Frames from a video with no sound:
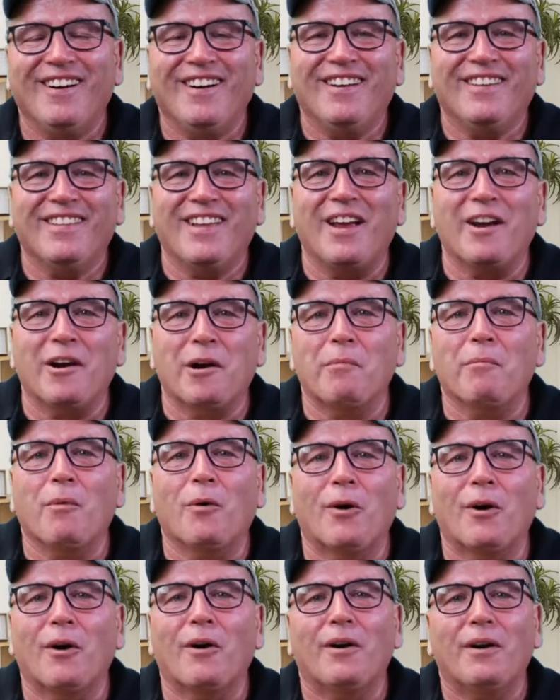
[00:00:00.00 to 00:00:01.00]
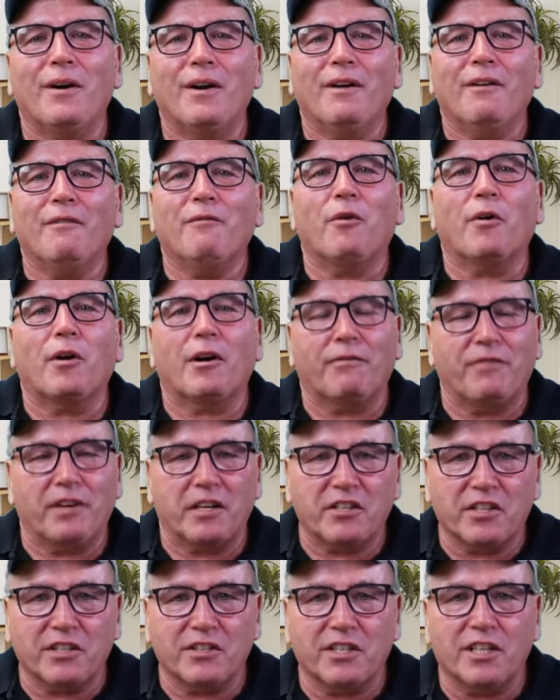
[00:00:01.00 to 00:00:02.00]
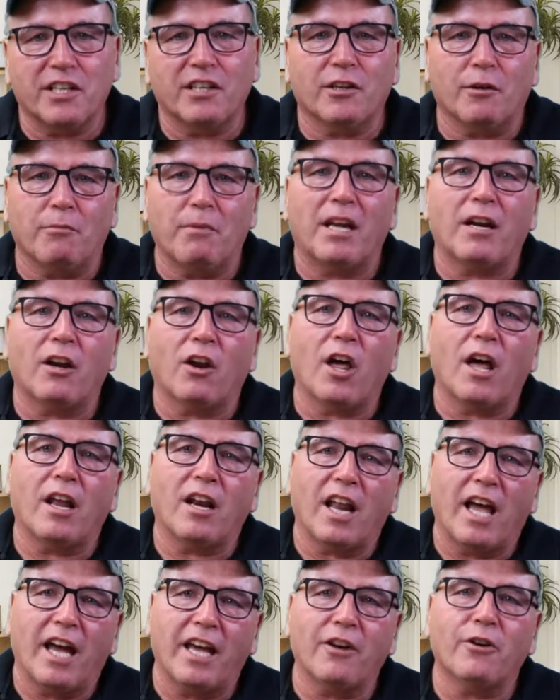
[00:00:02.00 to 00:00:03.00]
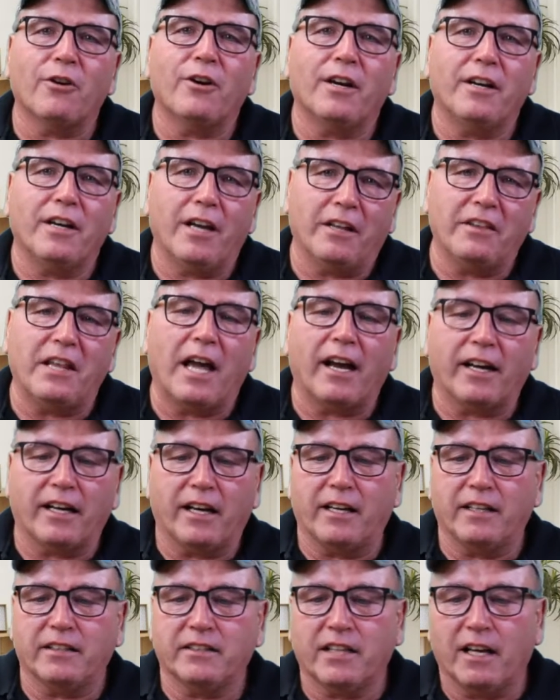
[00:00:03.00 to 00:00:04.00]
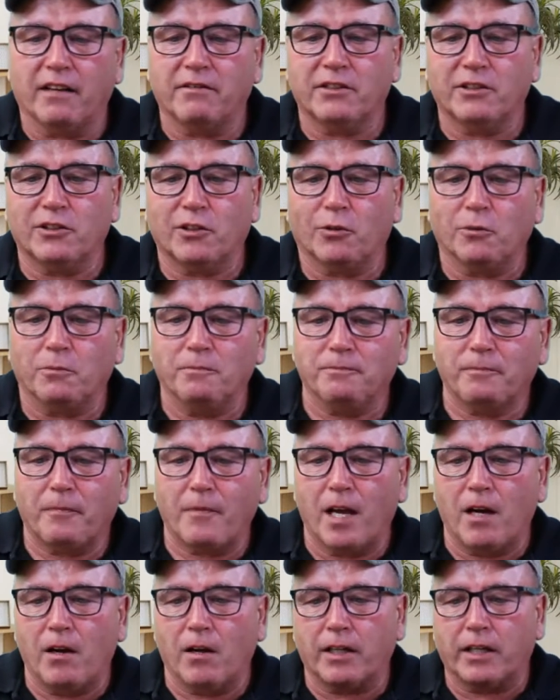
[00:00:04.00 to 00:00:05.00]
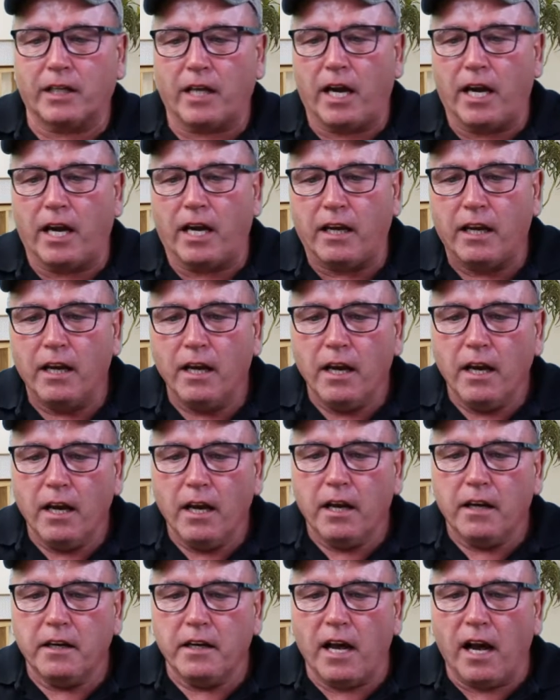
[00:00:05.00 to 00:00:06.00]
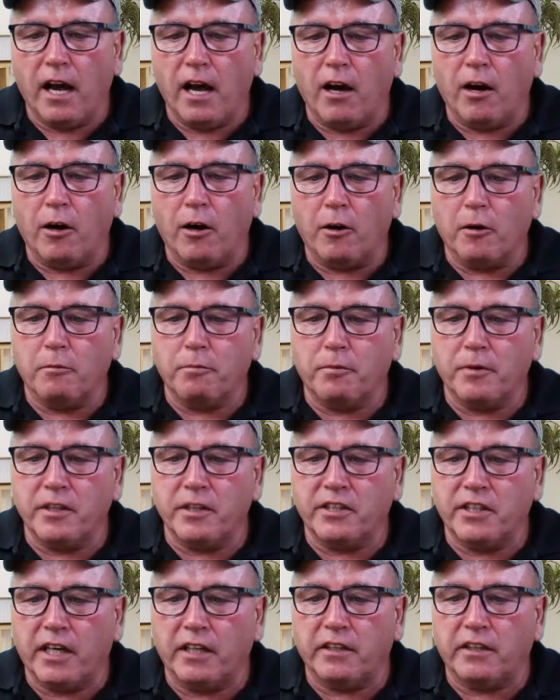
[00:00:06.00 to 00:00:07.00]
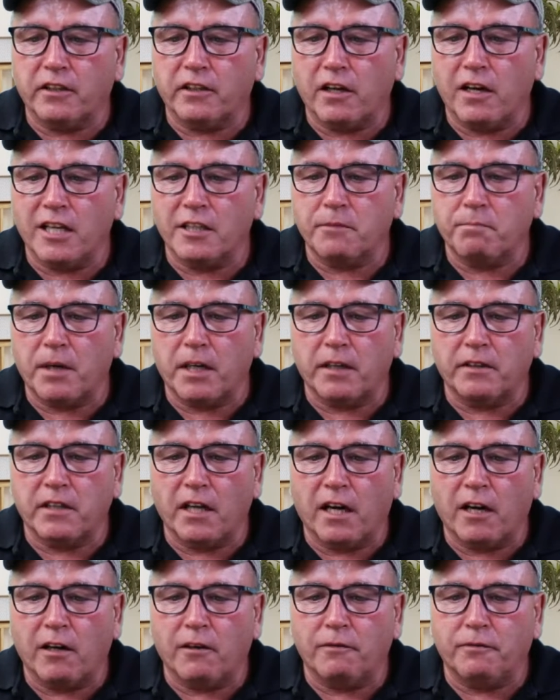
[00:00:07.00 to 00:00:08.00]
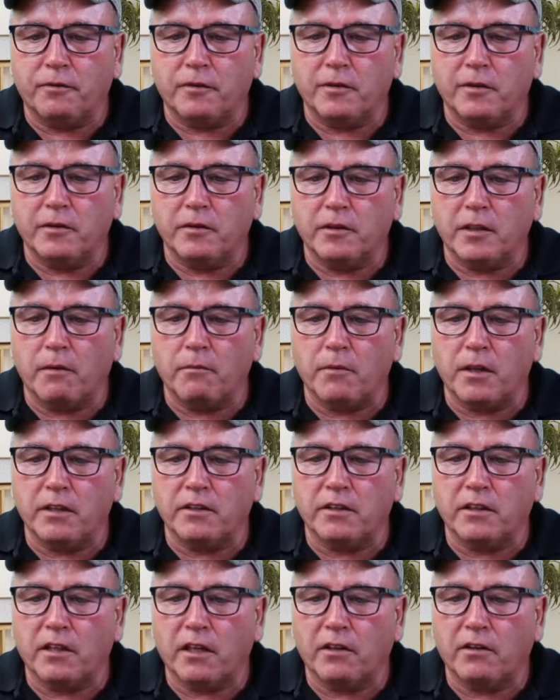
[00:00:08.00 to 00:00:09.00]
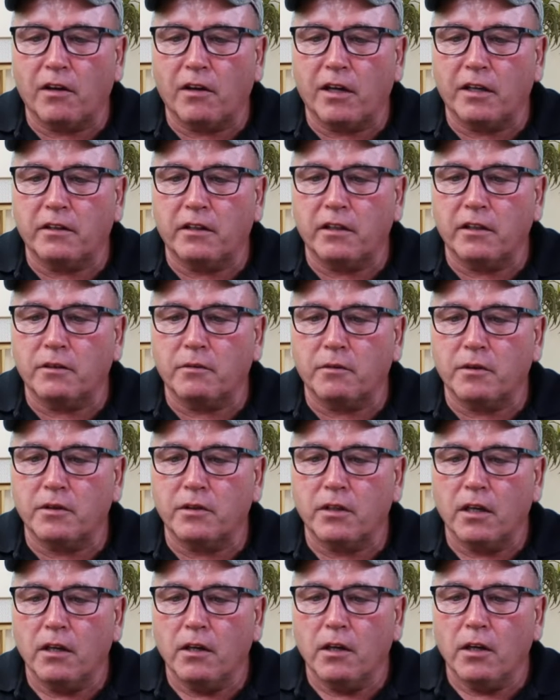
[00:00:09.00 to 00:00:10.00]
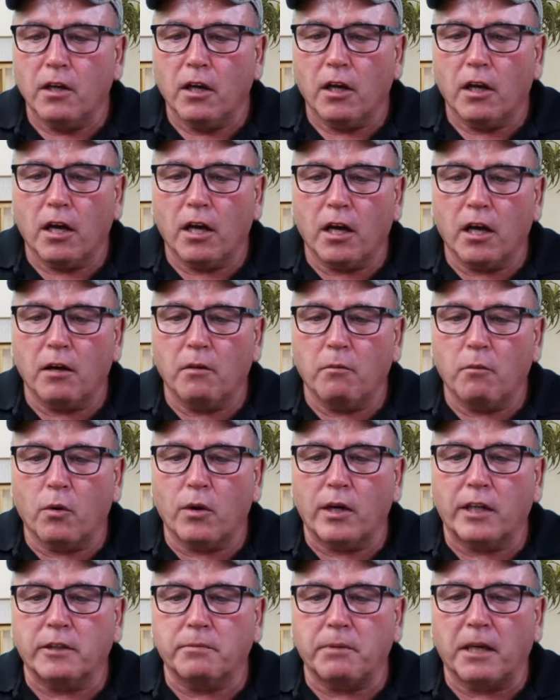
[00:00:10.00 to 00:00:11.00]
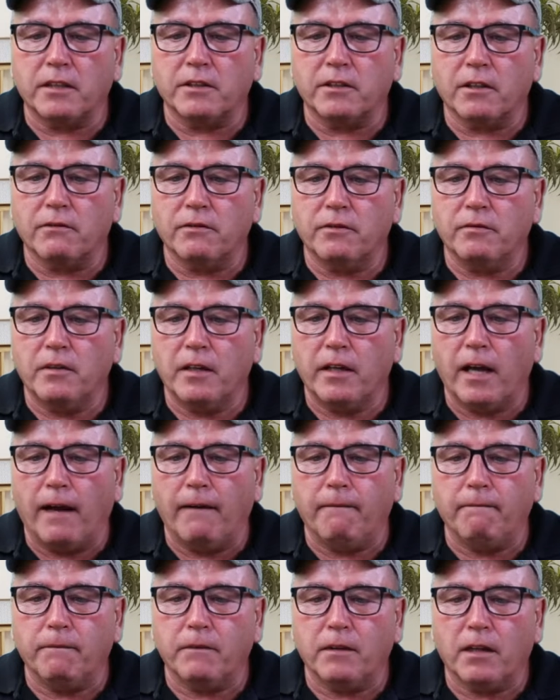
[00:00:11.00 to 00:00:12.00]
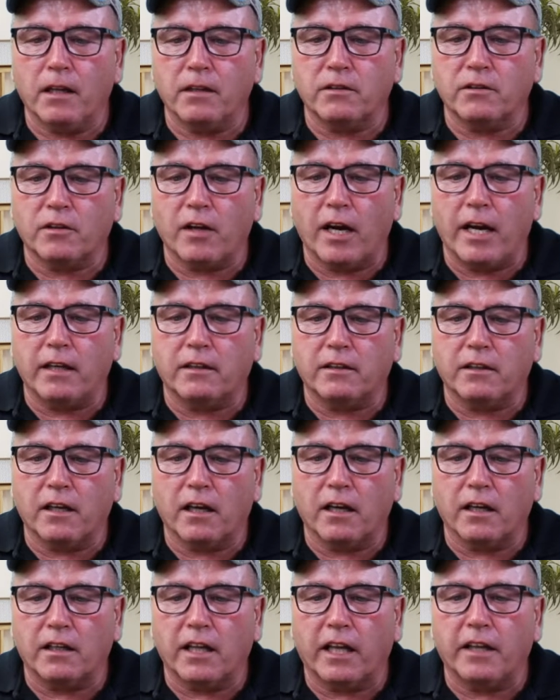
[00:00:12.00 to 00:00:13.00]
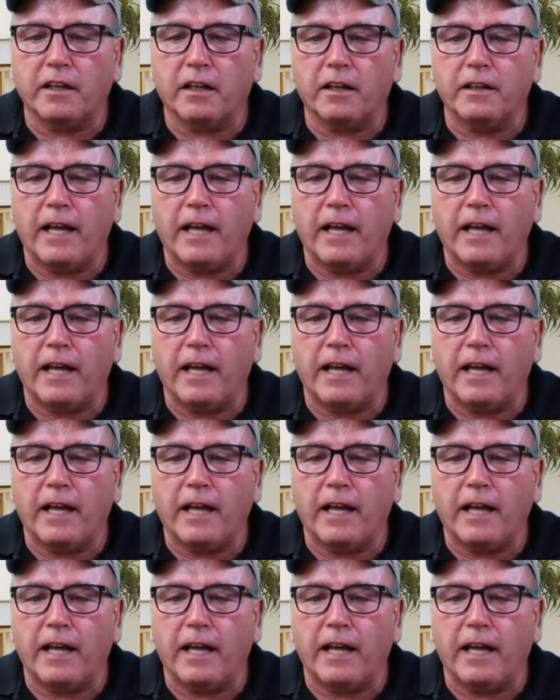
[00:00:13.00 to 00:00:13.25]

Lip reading: They are more for efficiency. They're made a lot lighter and that kind of stuff. So, okay. Now, appreciate the cost breakdown. For some reason, I thought this was more expensive. Yeah, that's great, Glenda.